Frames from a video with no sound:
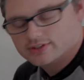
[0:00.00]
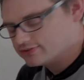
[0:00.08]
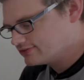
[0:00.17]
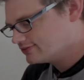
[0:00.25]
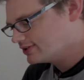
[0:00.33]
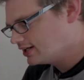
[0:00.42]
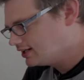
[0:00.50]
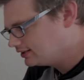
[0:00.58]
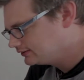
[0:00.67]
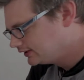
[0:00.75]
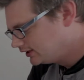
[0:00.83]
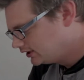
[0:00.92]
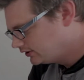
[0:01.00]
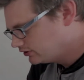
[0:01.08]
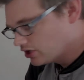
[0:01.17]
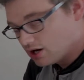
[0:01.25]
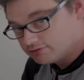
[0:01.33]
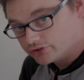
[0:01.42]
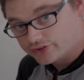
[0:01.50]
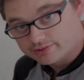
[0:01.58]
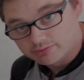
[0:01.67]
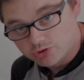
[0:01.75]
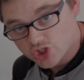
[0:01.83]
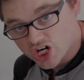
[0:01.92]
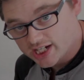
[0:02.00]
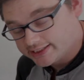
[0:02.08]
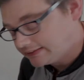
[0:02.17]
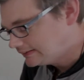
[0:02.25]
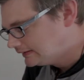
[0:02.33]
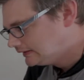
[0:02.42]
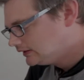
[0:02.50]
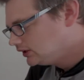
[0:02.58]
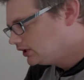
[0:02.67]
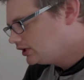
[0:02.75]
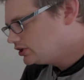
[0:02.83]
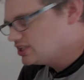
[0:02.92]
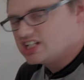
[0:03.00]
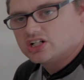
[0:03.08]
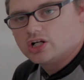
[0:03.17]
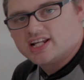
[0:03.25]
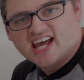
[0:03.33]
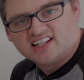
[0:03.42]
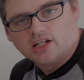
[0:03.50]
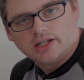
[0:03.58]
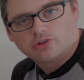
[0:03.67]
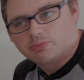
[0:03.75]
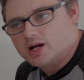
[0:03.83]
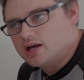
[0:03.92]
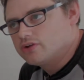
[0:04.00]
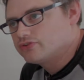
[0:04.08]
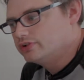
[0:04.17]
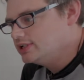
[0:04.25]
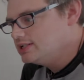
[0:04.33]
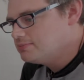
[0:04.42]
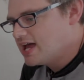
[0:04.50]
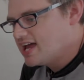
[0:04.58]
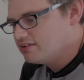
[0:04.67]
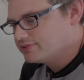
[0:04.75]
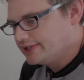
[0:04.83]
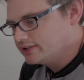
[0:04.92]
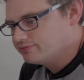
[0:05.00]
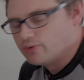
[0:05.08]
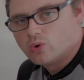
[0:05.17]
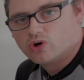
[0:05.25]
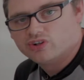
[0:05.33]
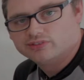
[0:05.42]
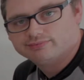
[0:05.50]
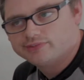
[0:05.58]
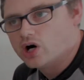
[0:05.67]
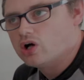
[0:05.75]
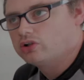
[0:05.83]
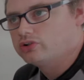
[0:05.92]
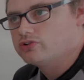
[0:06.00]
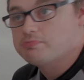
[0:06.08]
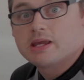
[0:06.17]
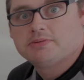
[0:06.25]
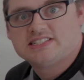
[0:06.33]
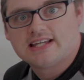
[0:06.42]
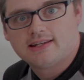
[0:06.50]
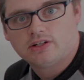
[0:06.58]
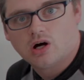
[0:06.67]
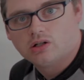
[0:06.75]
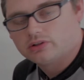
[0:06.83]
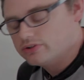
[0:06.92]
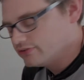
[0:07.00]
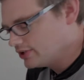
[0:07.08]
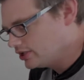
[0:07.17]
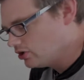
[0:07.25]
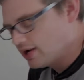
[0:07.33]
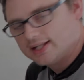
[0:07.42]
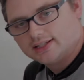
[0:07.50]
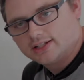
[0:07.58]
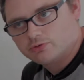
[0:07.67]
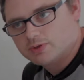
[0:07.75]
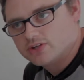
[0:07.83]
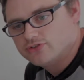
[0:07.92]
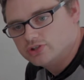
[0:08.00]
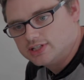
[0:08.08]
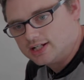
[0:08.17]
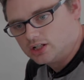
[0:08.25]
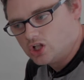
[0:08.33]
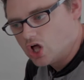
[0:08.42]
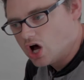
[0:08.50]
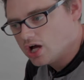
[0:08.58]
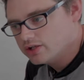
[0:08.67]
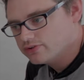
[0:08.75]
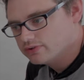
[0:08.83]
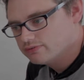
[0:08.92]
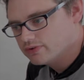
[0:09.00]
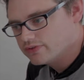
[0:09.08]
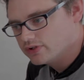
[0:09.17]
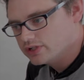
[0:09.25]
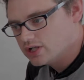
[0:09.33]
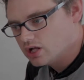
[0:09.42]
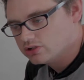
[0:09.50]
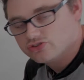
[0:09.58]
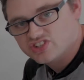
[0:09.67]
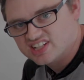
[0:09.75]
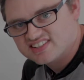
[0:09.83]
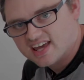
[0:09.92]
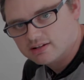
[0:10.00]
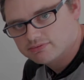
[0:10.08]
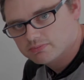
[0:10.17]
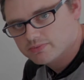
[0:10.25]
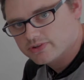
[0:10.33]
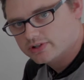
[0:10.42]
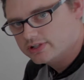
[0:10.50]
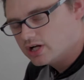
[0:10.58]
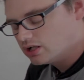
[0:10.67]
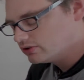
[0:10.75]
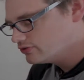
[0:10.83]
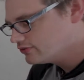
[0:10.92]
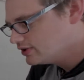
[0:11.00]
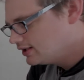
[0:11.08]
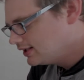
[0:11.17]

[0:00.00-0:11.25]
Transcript: It's obviously from China. You can get it on AliExpress or eBay for like $4, maybe $10. I know AliExpress you can get a lot for $30. You can get 10 of them for $30.